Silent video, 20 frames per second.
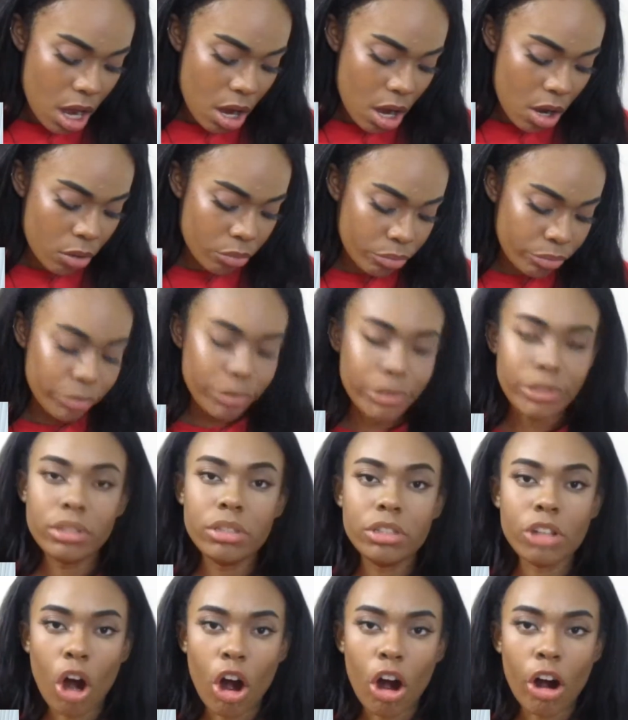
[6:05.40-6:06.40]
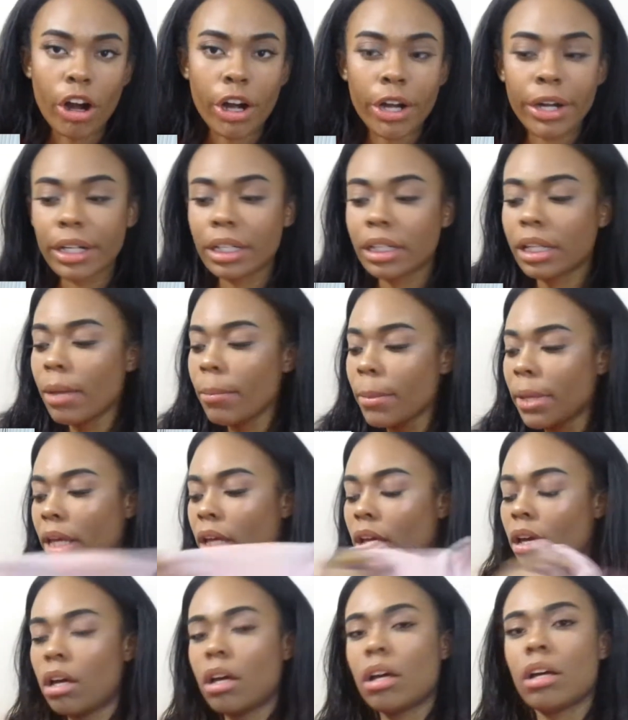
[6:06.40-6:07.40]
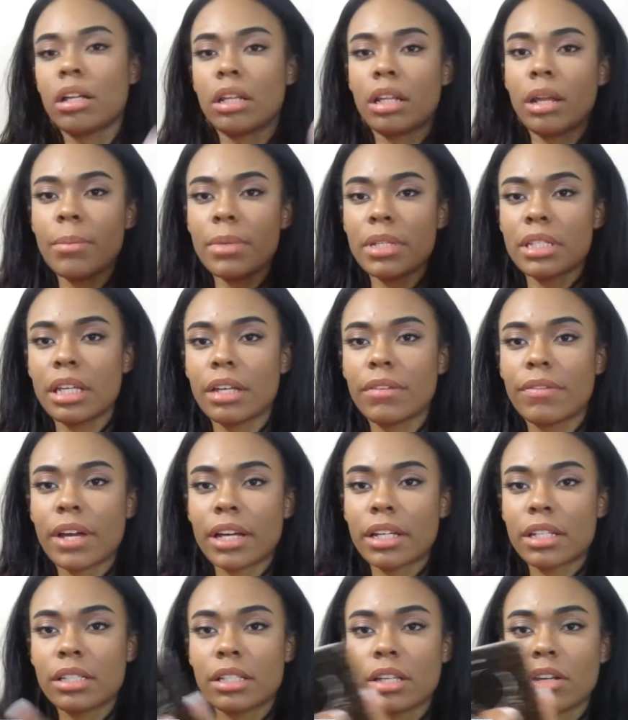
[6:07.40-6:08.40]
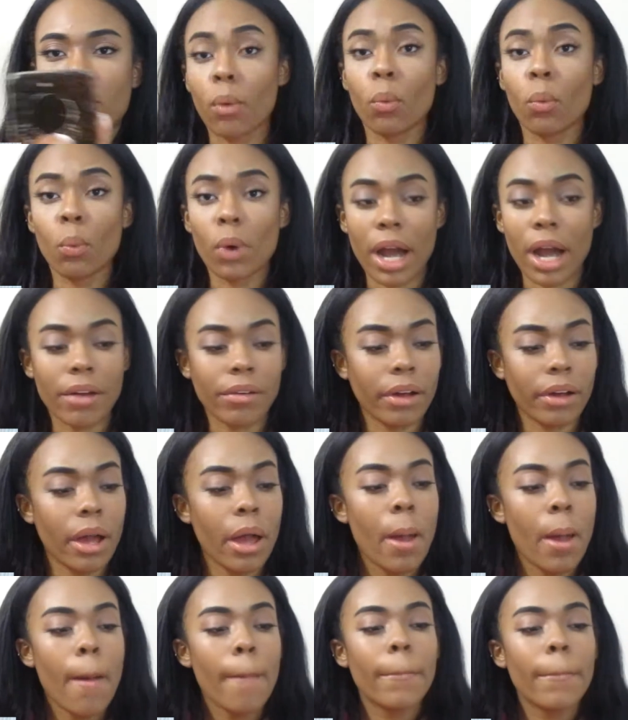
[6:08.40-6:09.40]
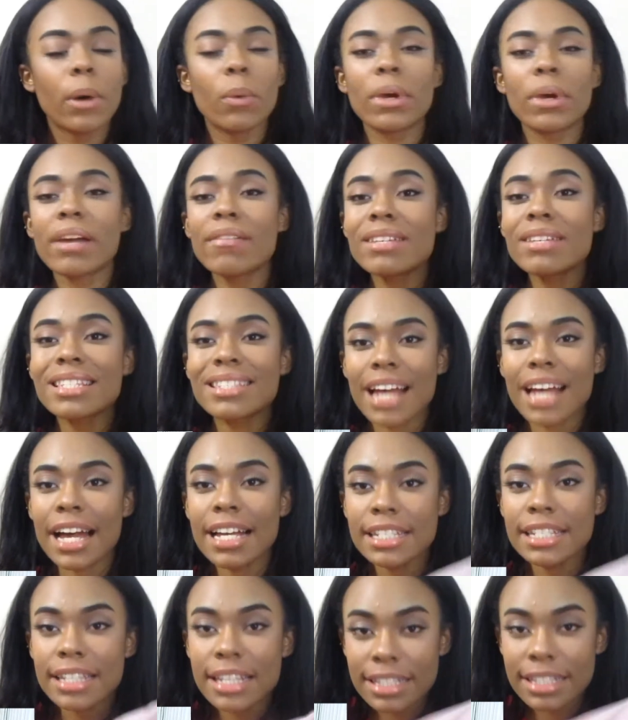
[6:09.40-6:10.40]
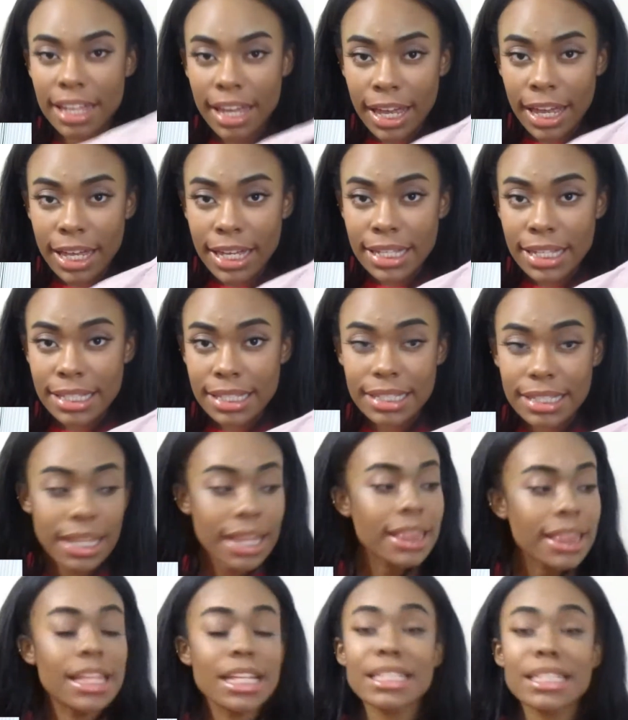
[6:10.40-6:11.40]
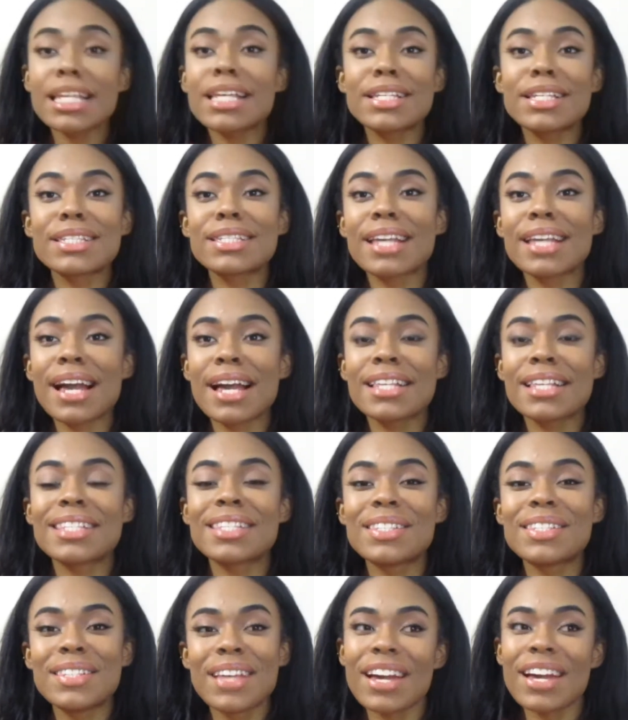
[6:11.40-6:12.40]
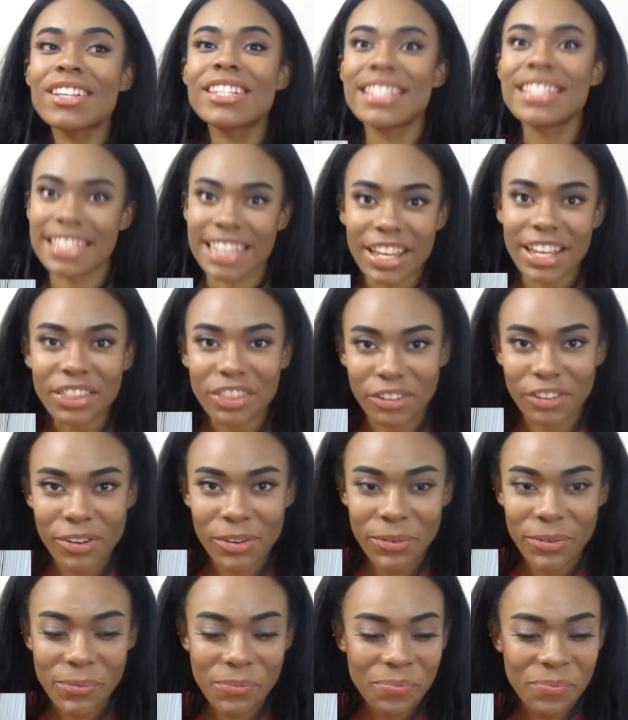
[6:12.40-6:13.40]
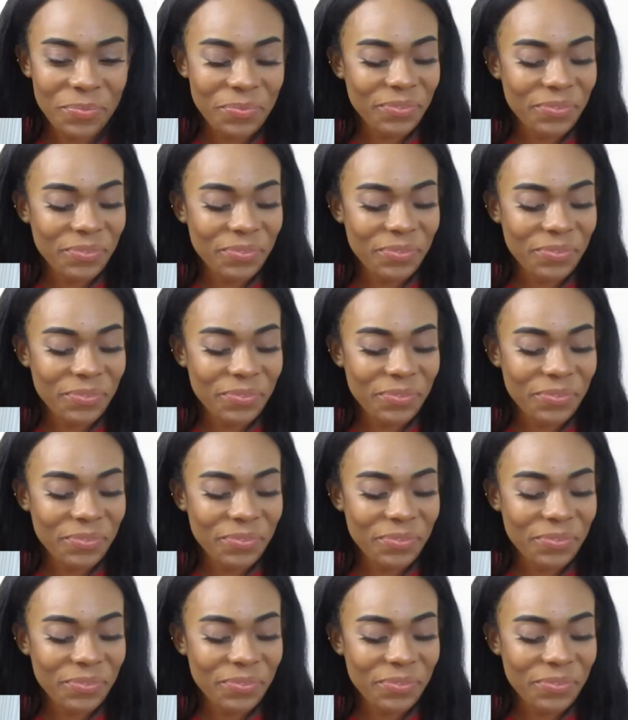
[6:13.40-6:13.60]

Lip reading: one. Oh darn, let me see if I can see it. Whatever. But whatever size this is see-through.